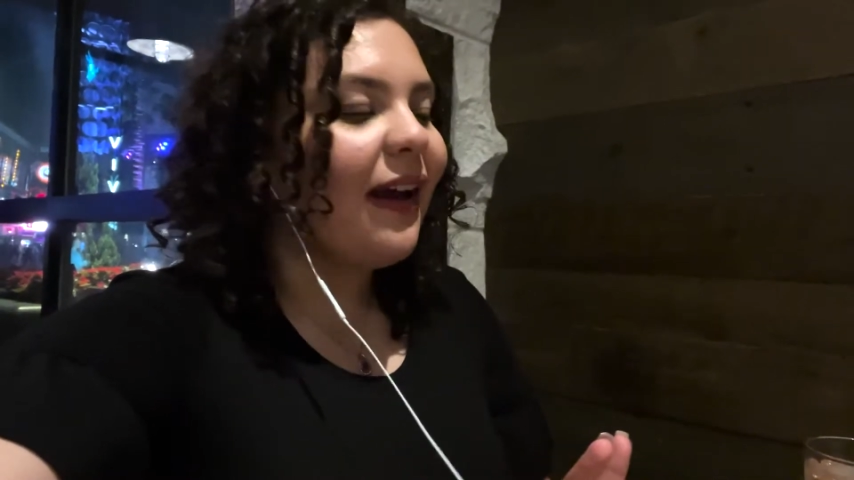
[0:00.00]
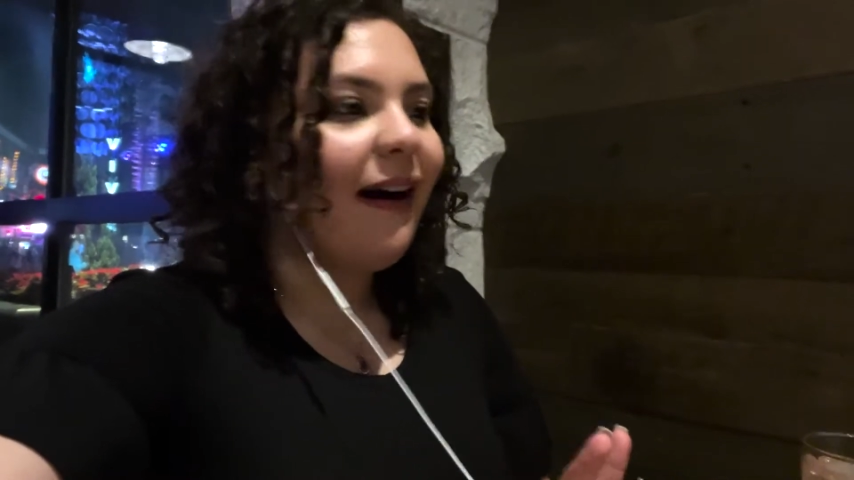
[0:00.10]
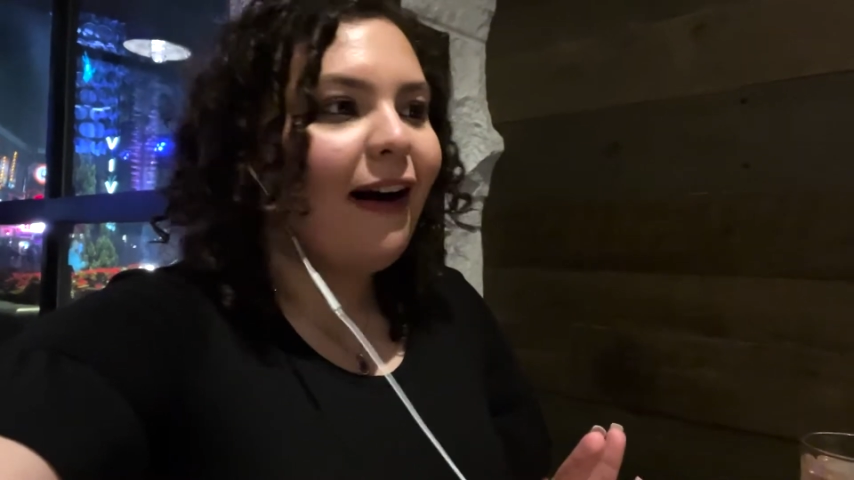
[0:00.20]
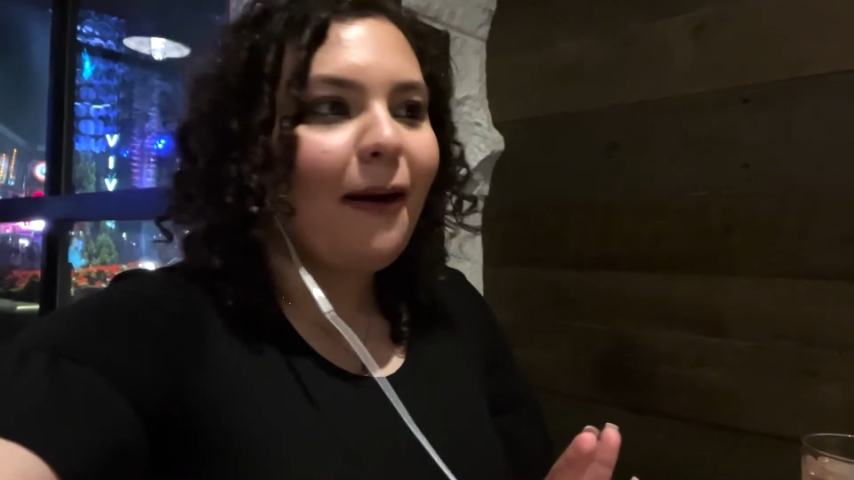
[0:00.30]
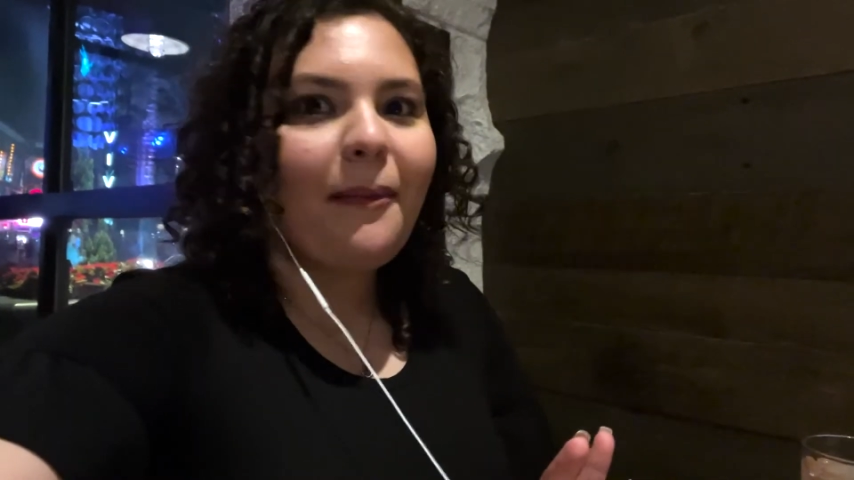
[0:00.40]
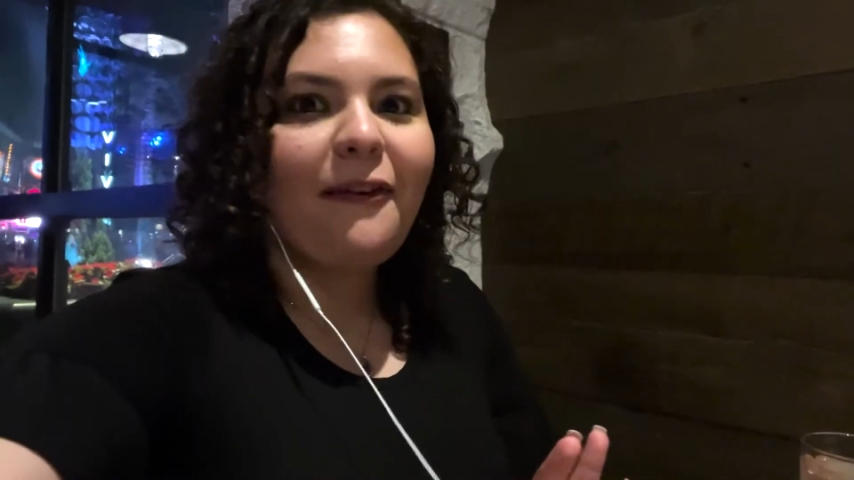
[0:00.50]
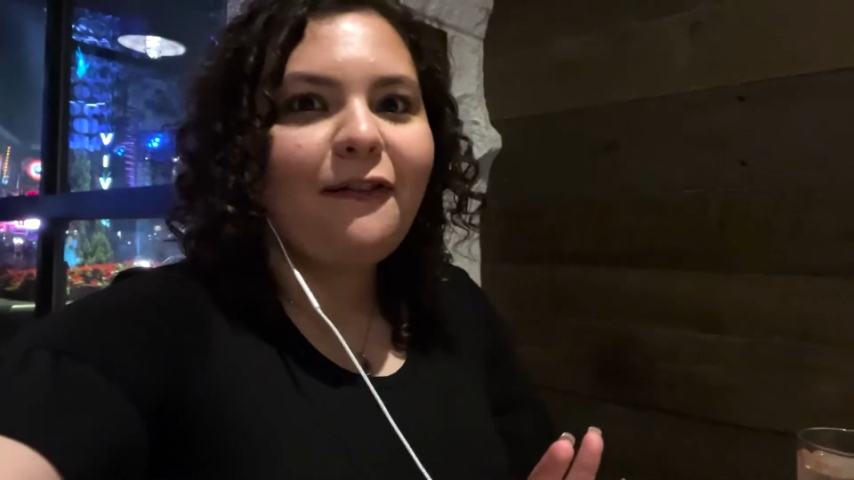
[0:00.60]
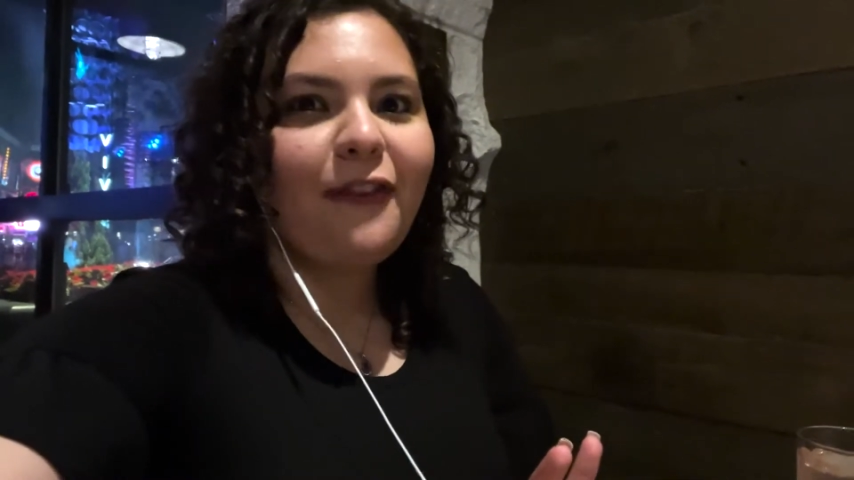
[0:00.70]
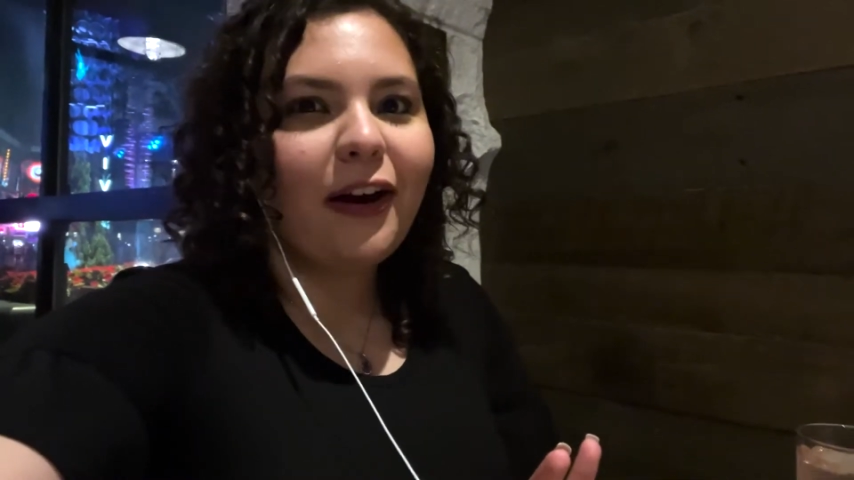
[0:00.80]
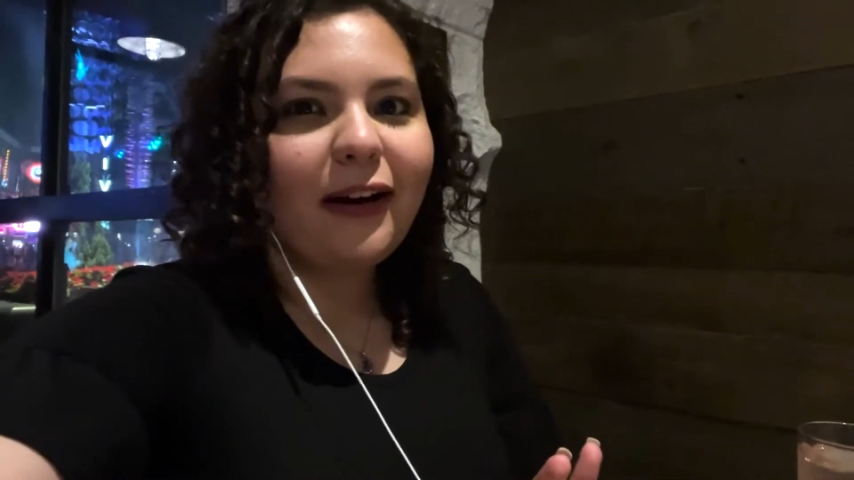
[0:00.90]
Um,
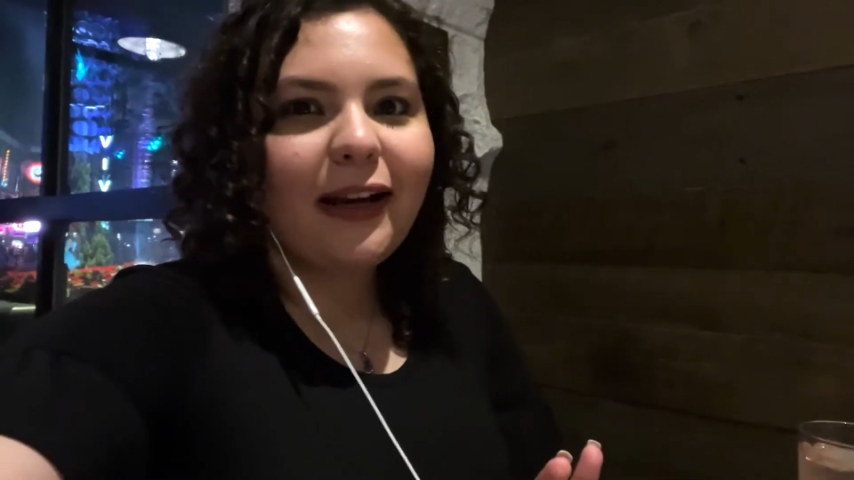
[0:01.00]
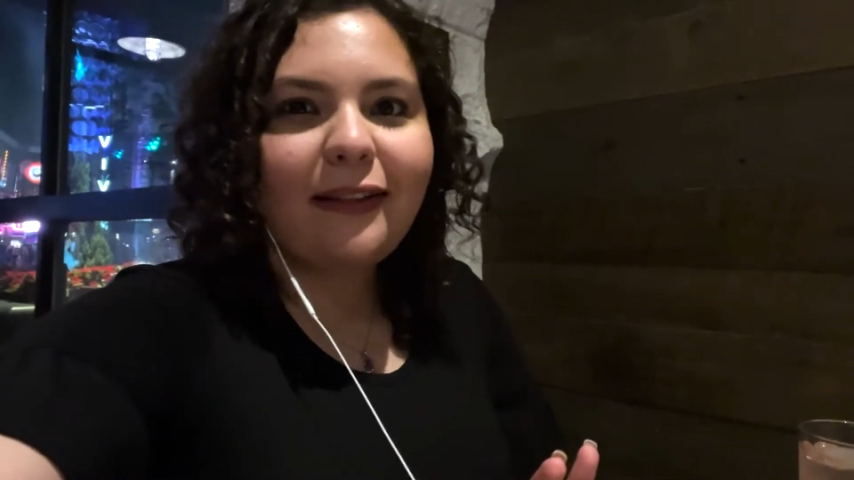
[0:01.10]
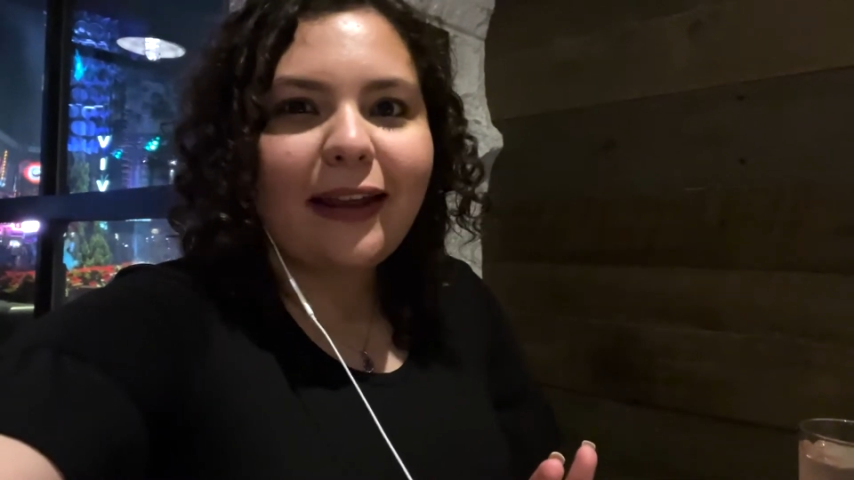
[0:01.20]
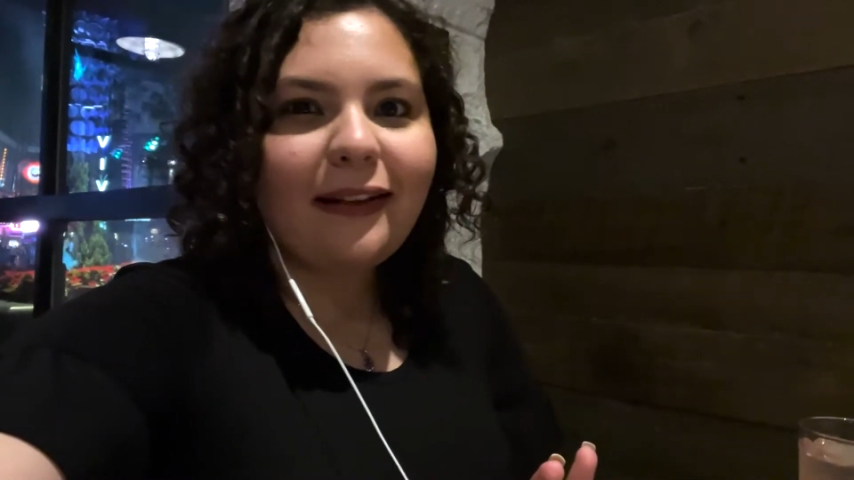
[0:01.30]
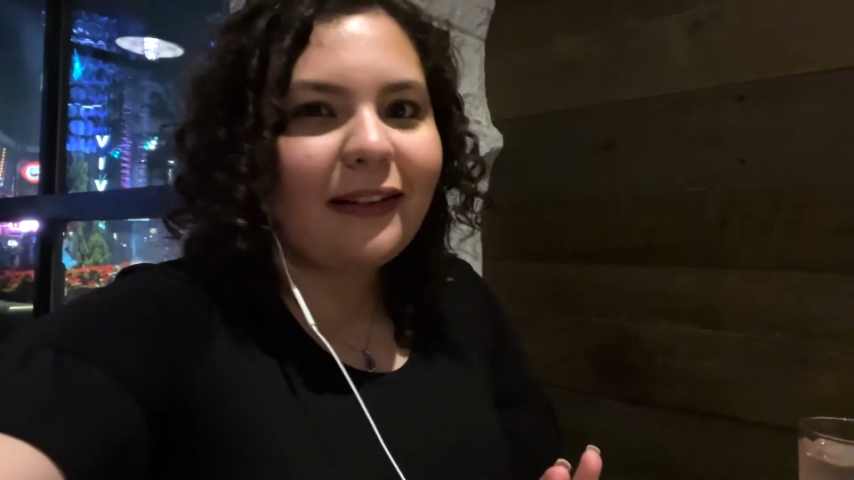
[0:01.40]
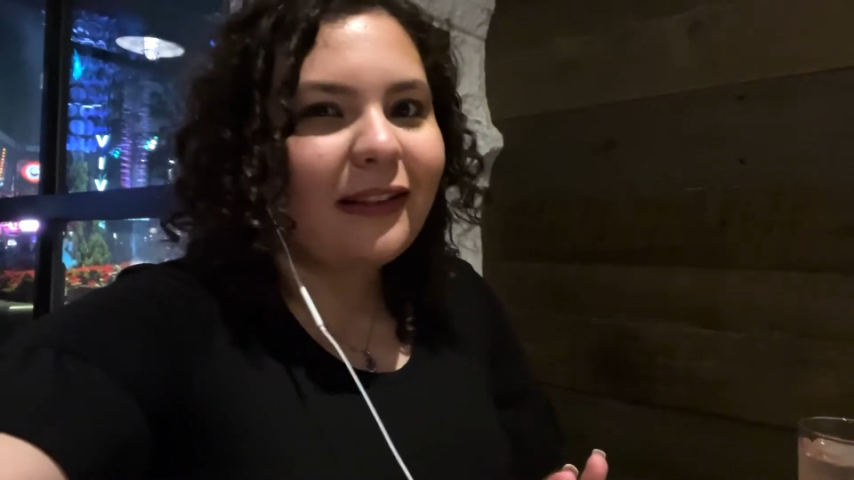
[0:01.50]
very like